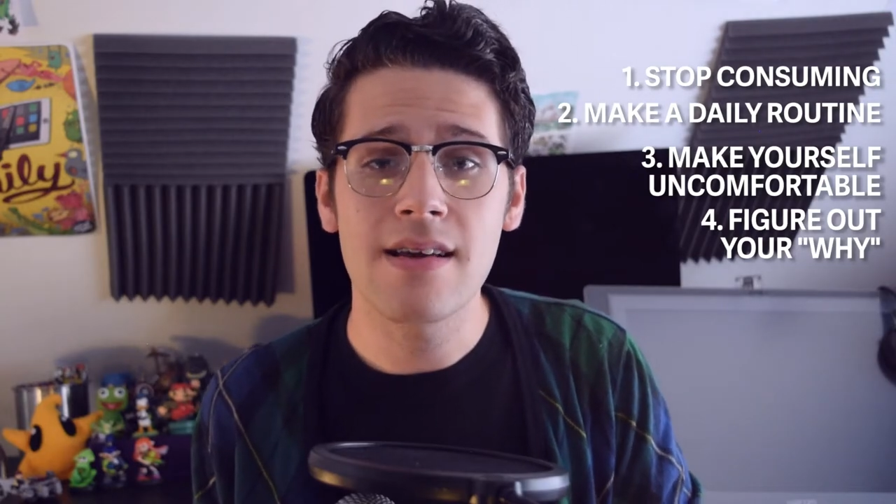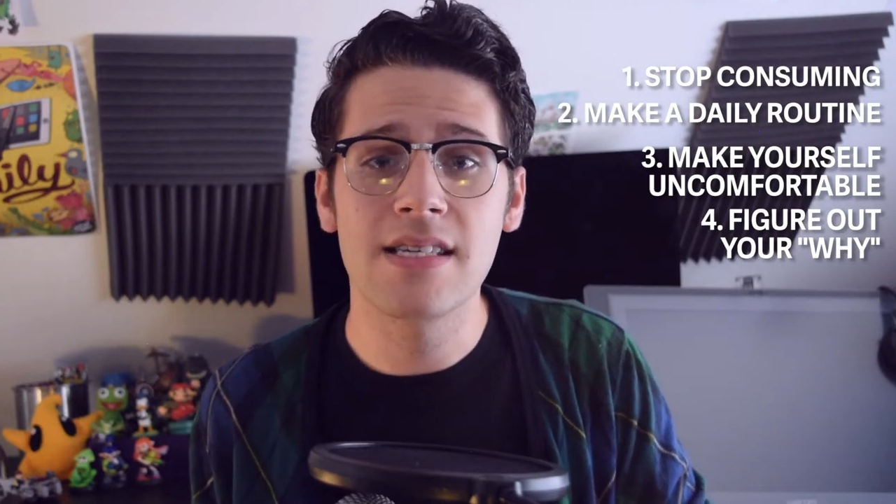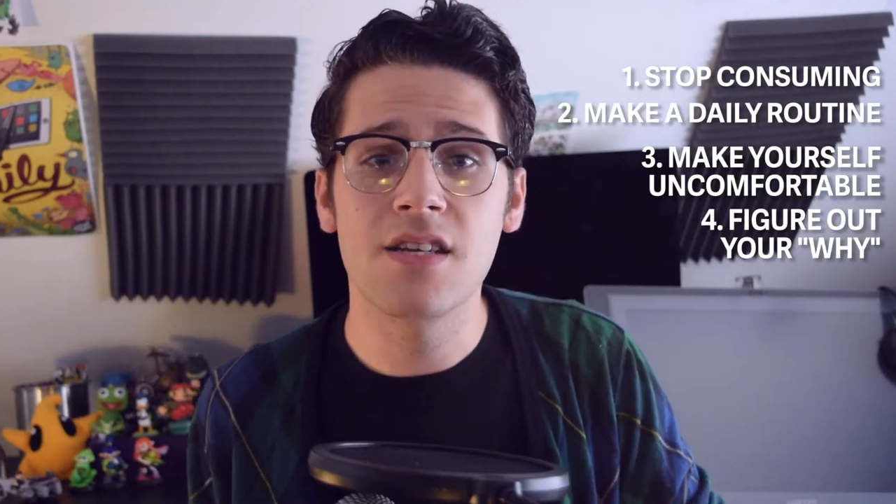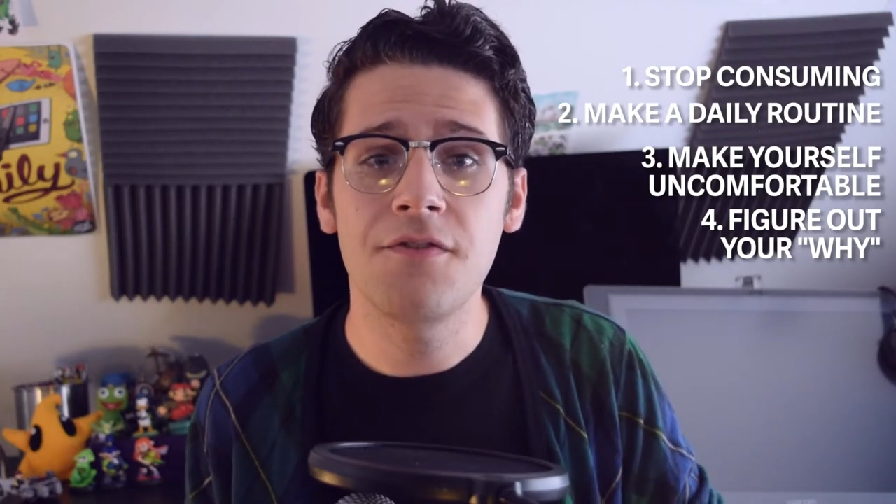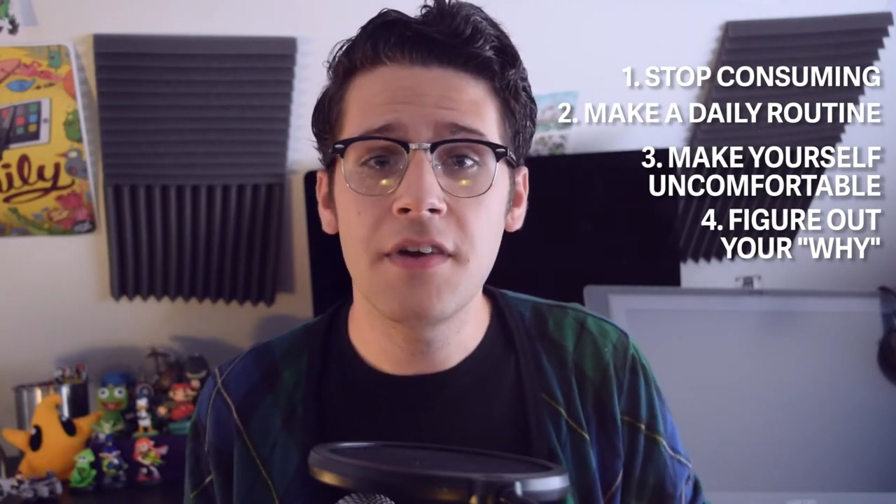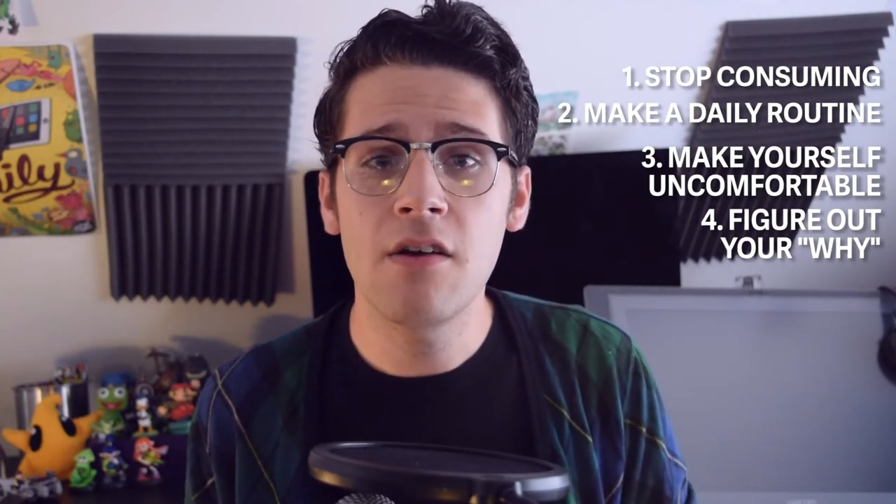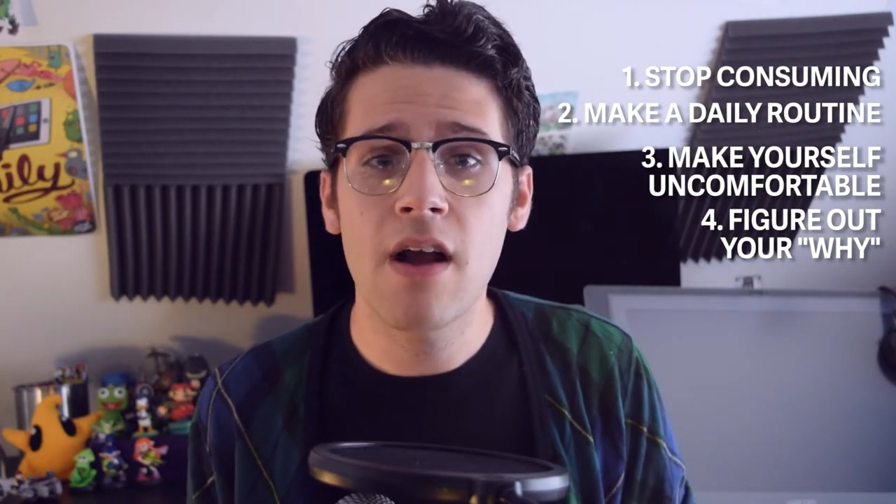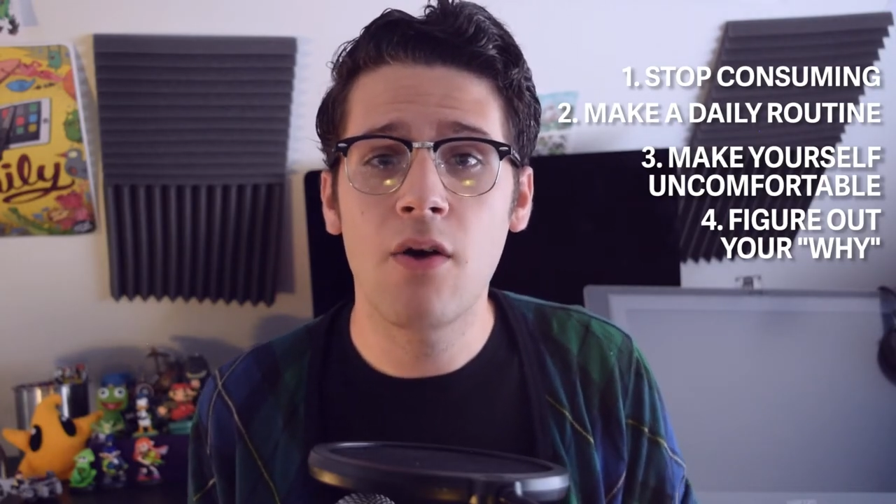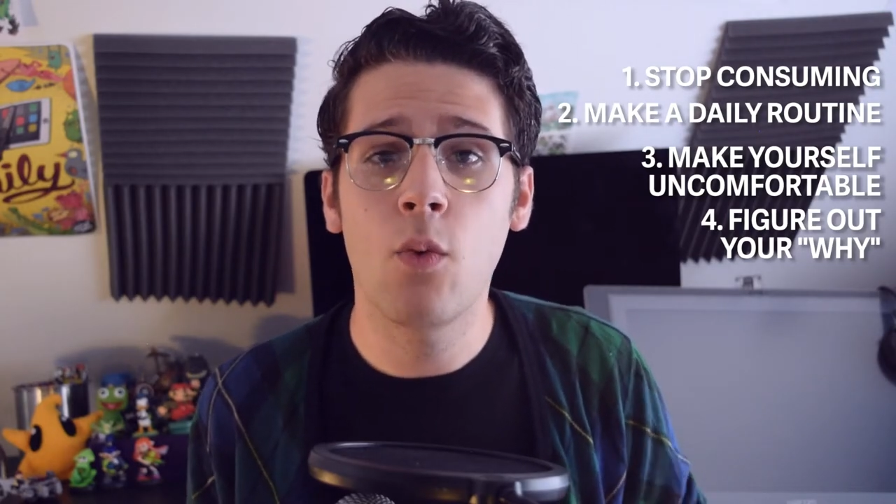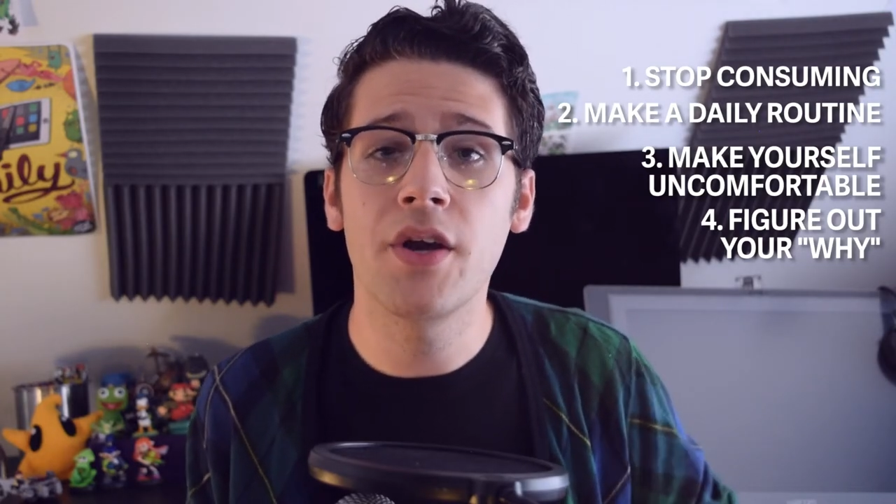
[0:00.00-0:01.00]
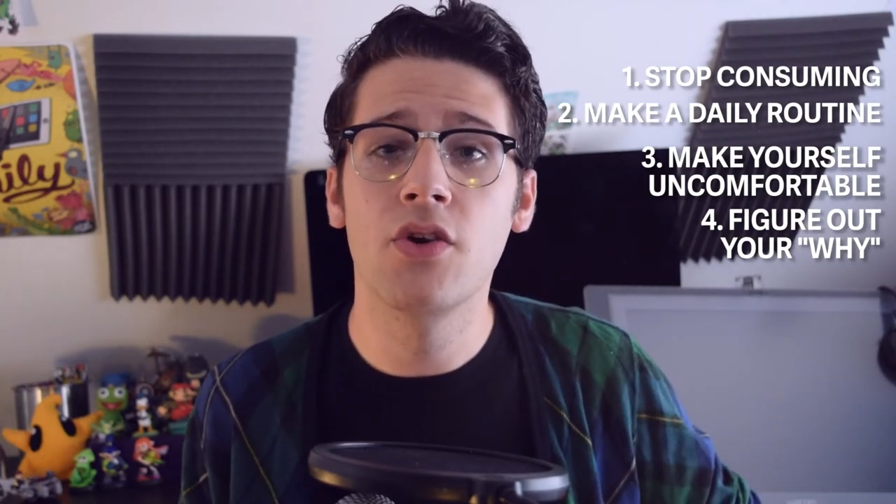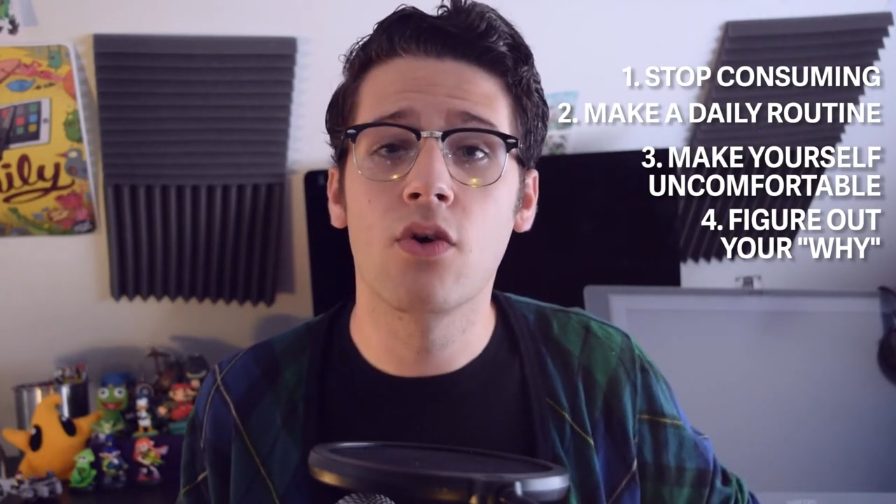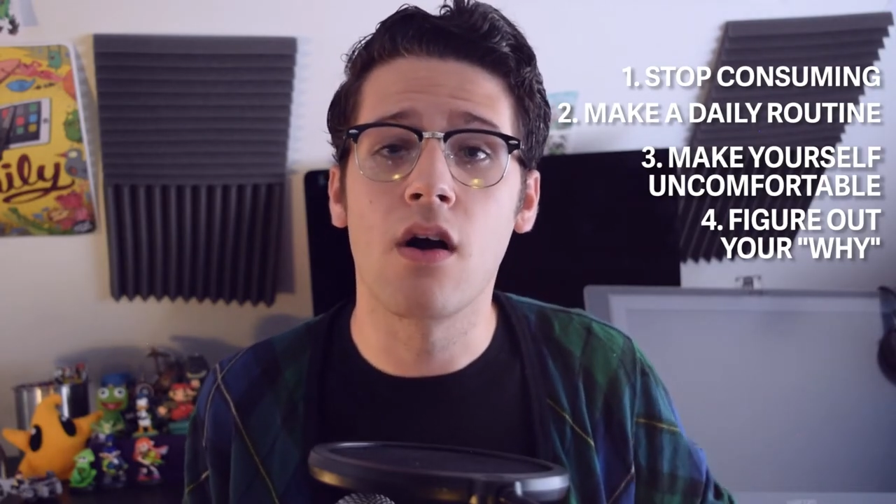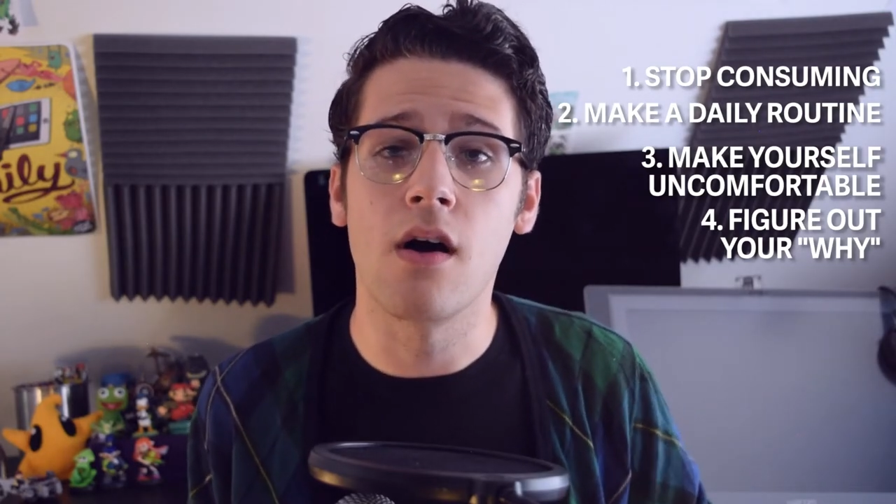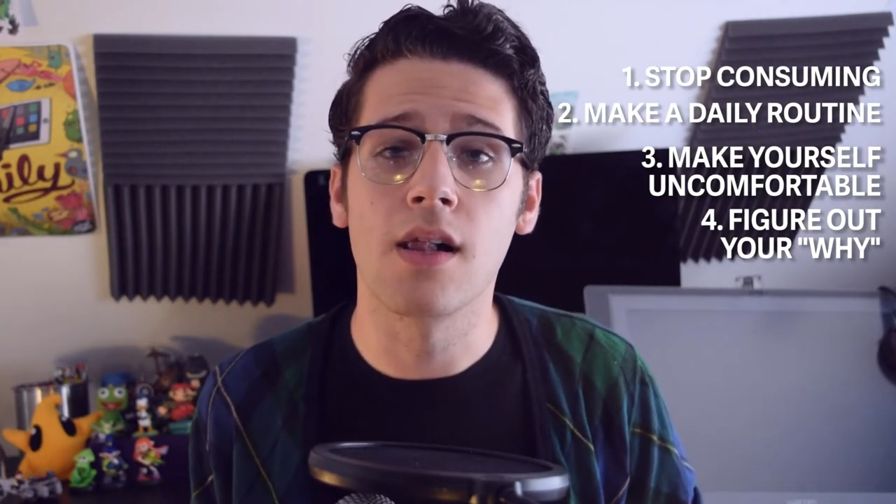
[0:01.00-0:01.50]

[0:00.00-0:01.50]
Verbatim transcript: is to figure out what you are all